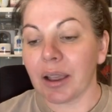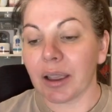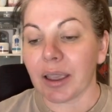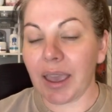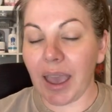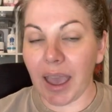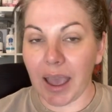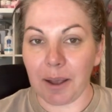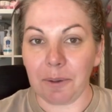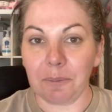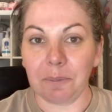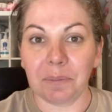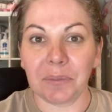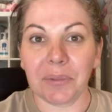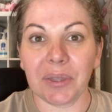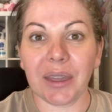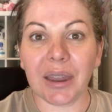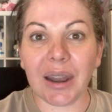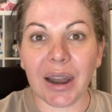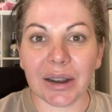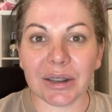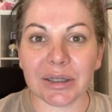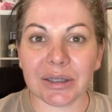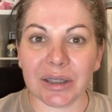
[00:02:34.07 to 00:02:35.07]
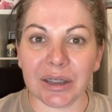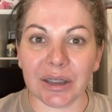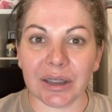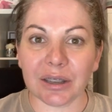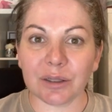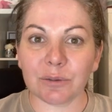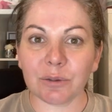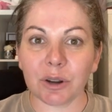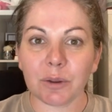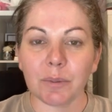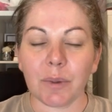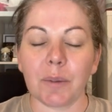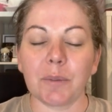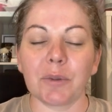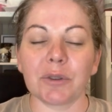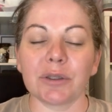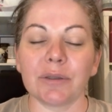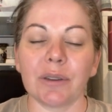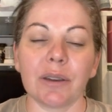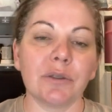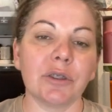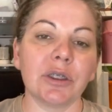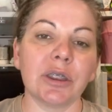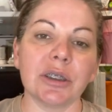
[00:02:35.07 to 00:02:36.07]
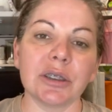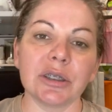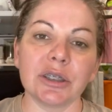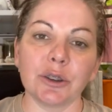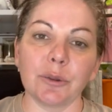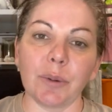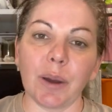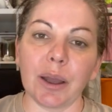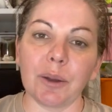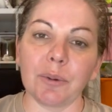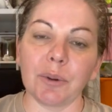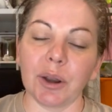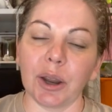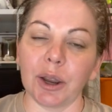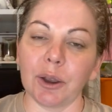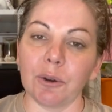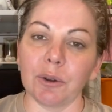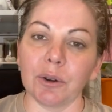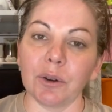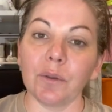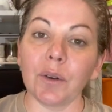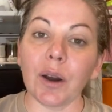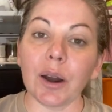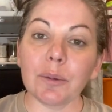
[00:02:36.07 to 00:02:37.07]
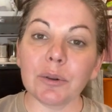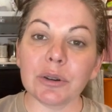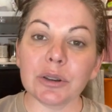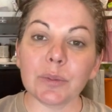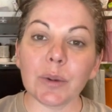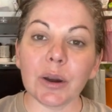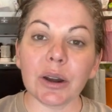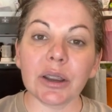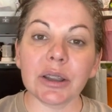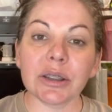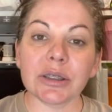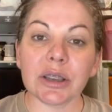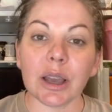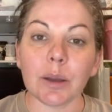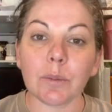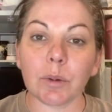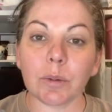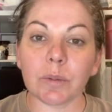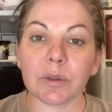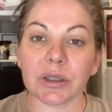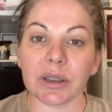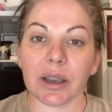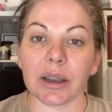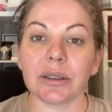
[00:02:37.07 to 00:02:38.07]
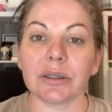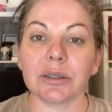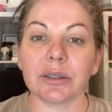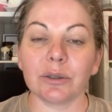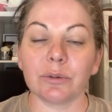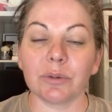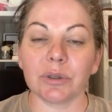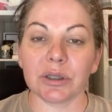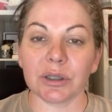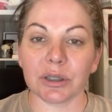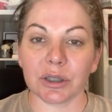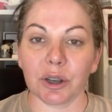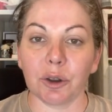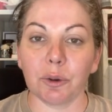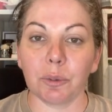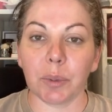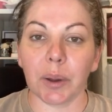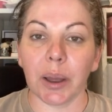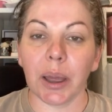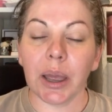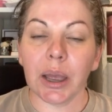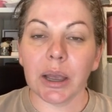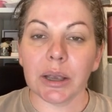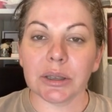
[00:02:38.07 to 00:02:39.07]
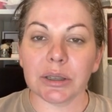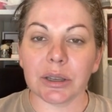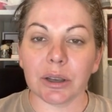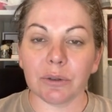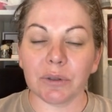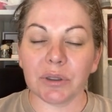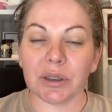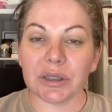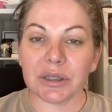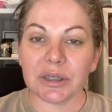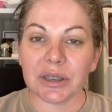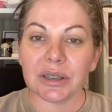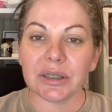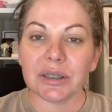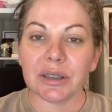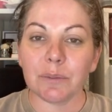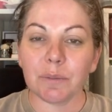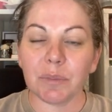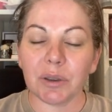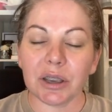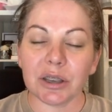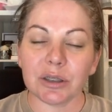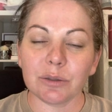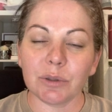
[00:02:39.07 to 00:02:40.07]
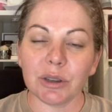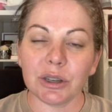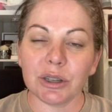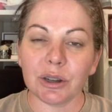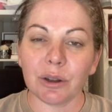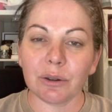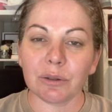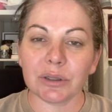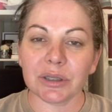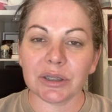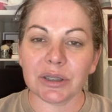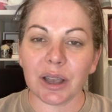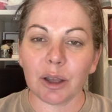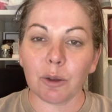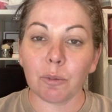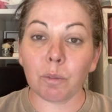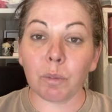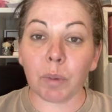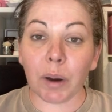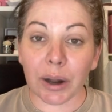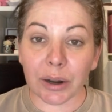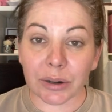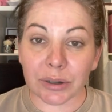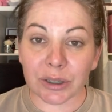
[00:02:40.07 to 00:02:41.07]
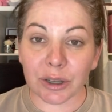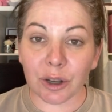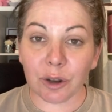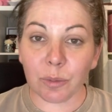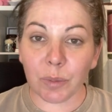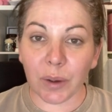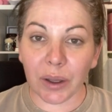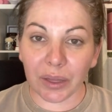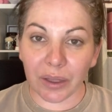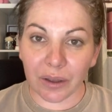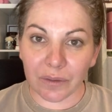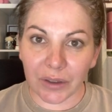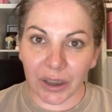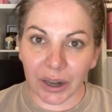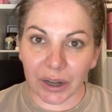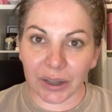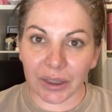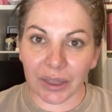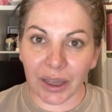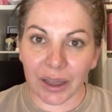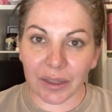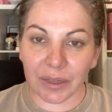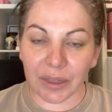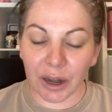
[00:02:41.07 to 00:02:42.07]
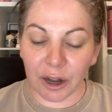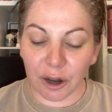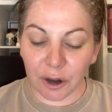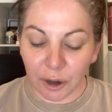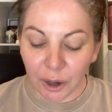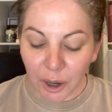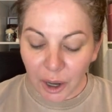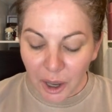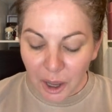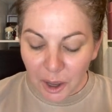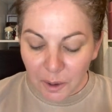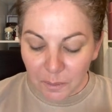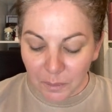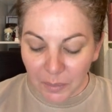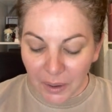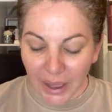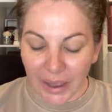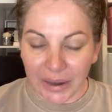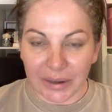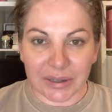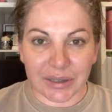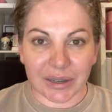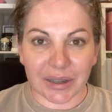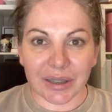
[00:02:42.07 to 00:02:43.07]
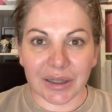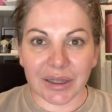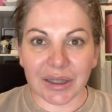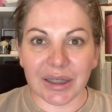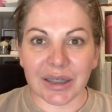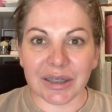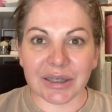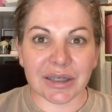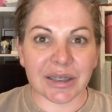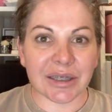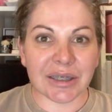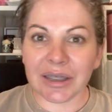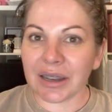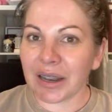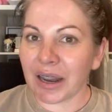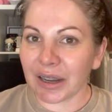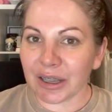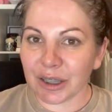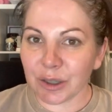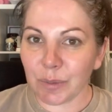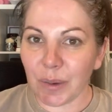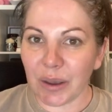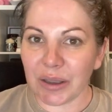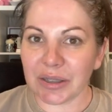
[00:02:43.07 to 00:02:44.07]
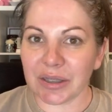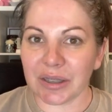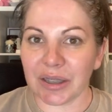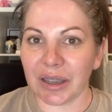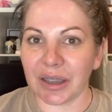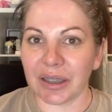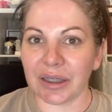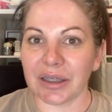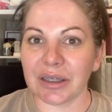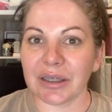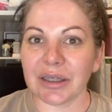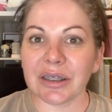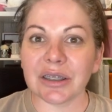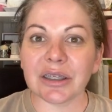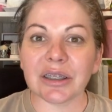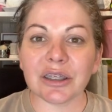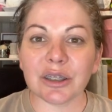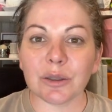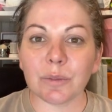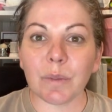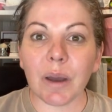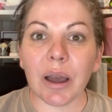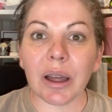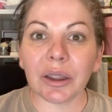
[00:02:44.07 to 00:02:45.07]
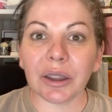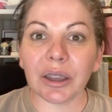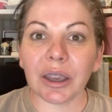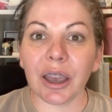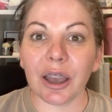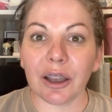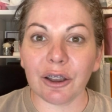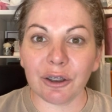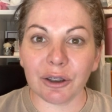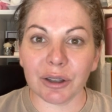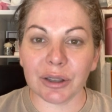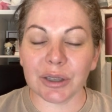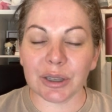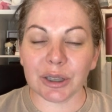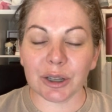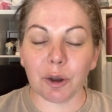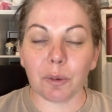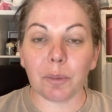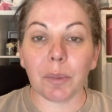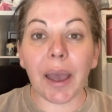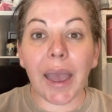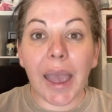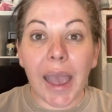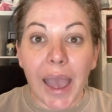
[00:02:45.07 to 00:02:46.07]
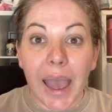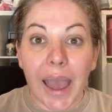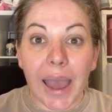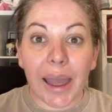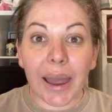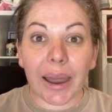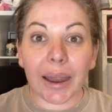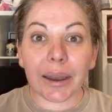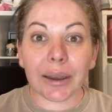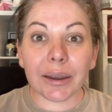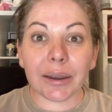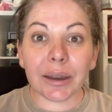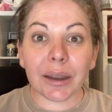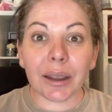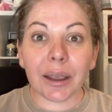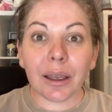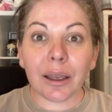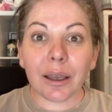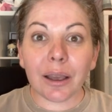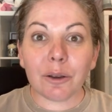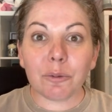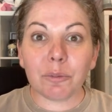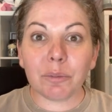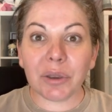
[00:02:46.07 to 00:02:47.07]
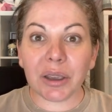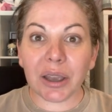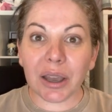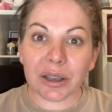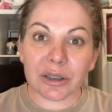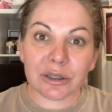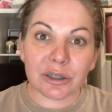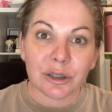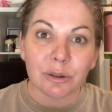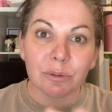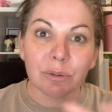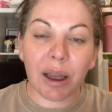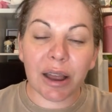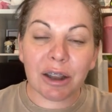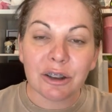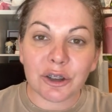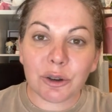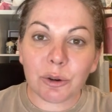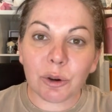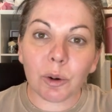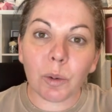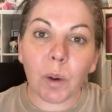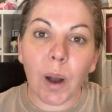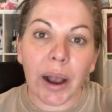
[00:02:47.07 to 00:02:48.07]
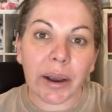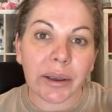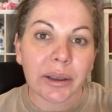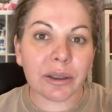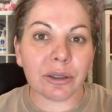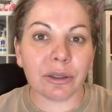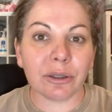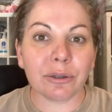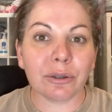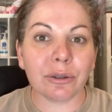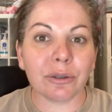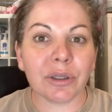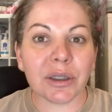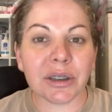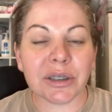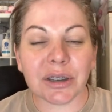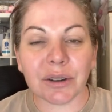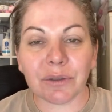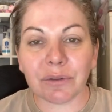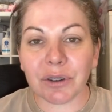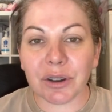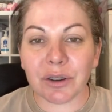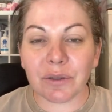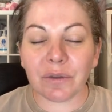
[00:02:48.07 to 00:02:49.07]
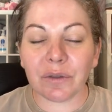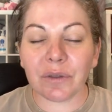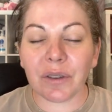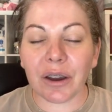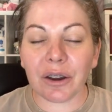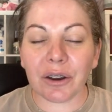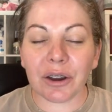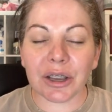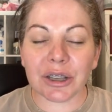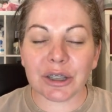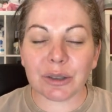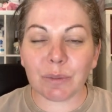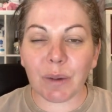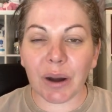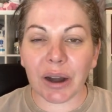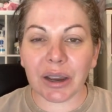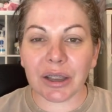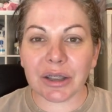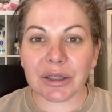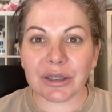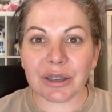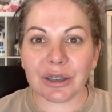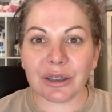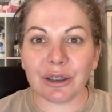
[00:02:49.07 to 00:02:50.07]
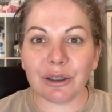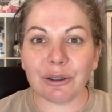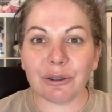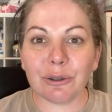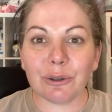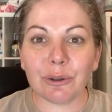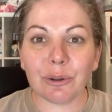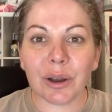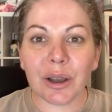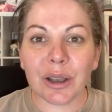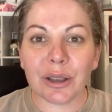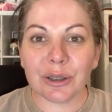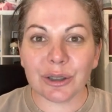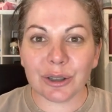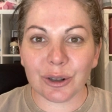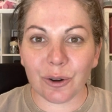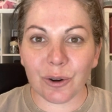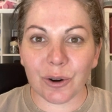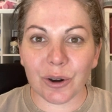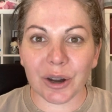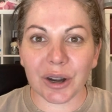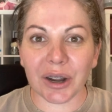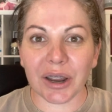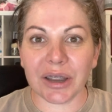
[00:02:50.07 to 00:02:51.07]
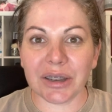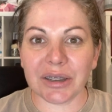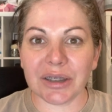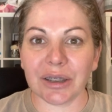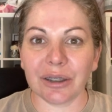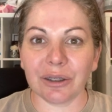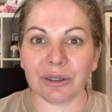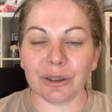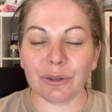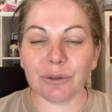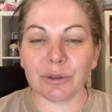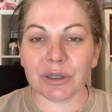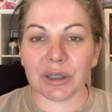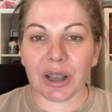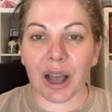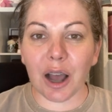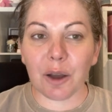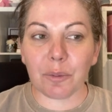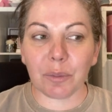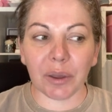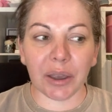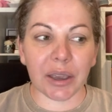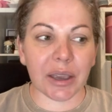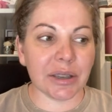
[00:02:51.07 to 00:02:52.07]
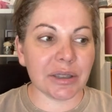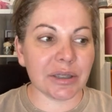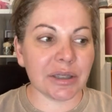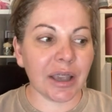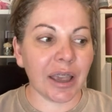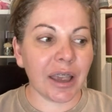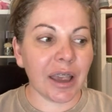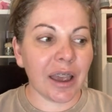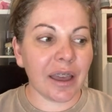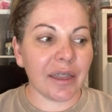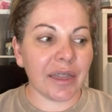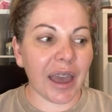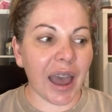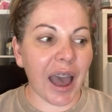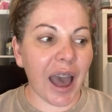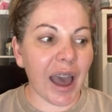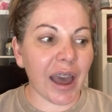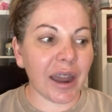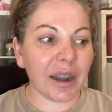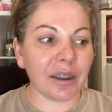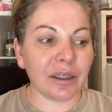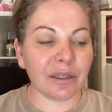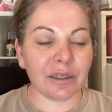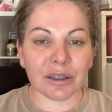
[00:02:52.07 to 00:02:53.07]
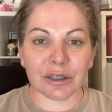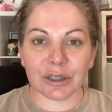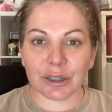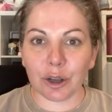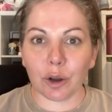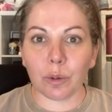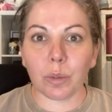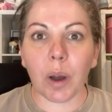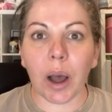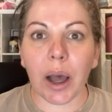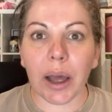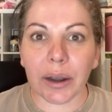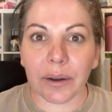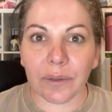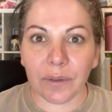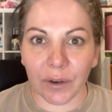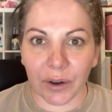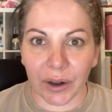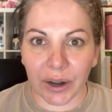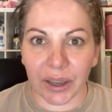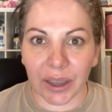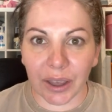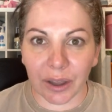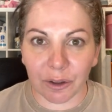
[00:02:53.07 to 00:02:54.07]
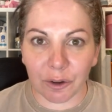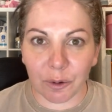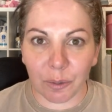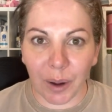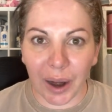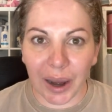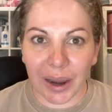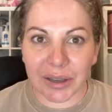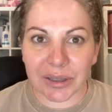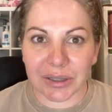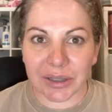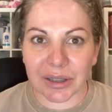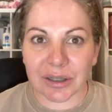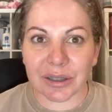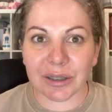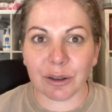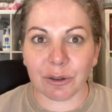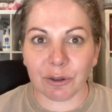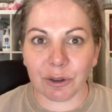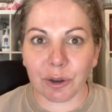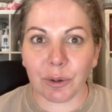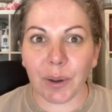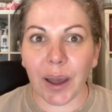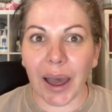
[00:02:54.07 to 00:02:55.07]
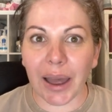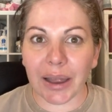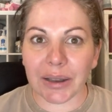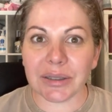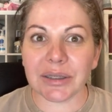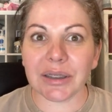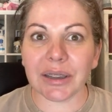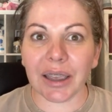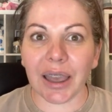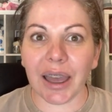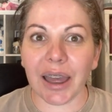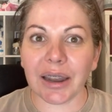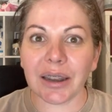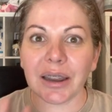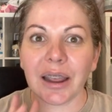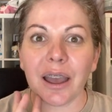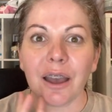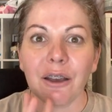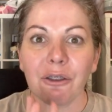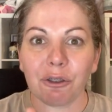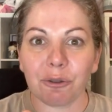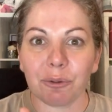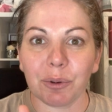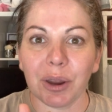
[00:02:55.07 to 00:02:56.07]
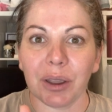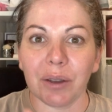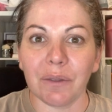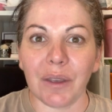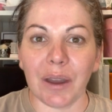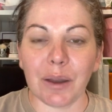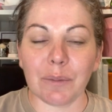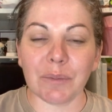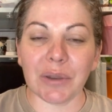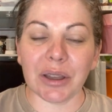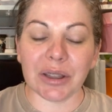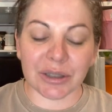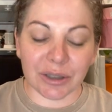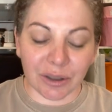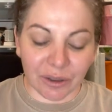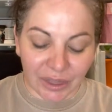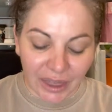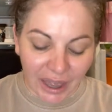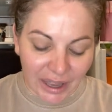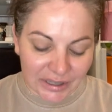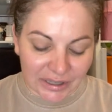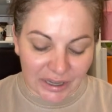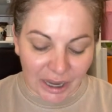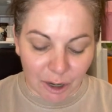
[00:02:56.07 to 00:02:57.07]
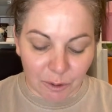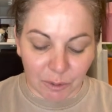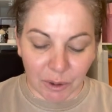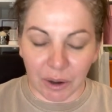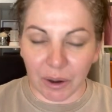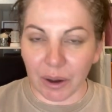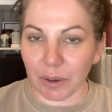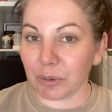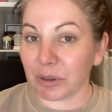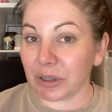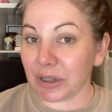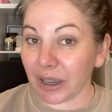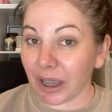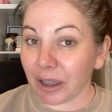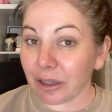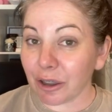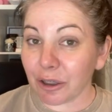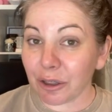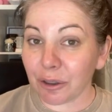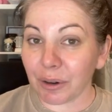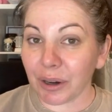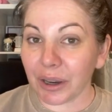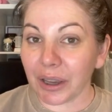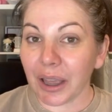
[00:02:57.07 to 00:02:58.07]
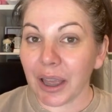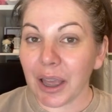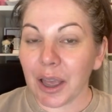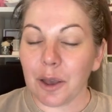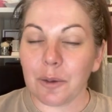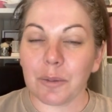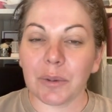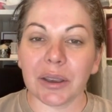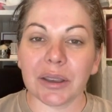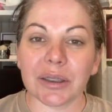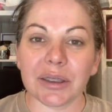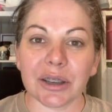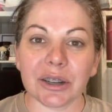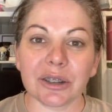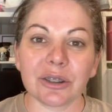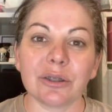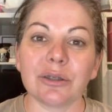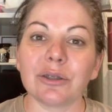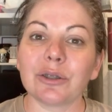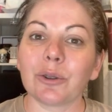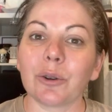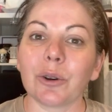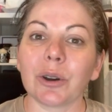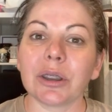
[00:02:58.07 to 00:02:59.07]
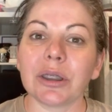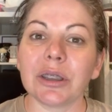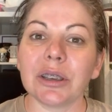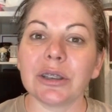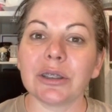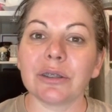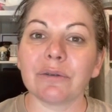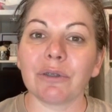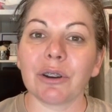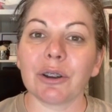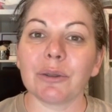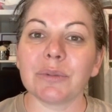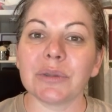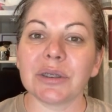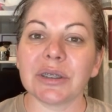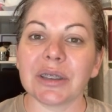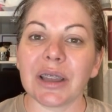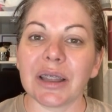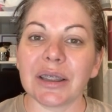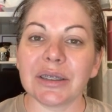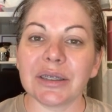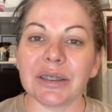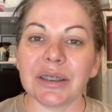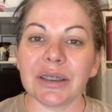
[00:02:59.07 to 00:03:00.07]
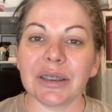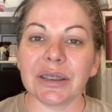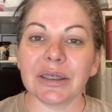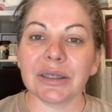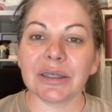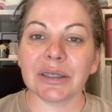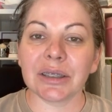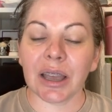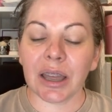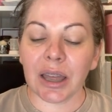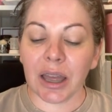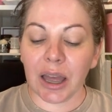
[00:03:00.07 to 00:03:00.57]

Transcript: Okay, the next thing is one of my most favorite things to buy when I go to farmers markets. I'm obsessed with soap. So this isn't because we don't sell bar soap. I love getting that there. But this is the next best thing. This is smelly, good soap. And because as you were walking through the different various markets, you scored a deal. You saw a place that had the soap on for a killer price, and so you had to get three of them. And so that's how we were able to get the three, because I actually scored these from Scentsy's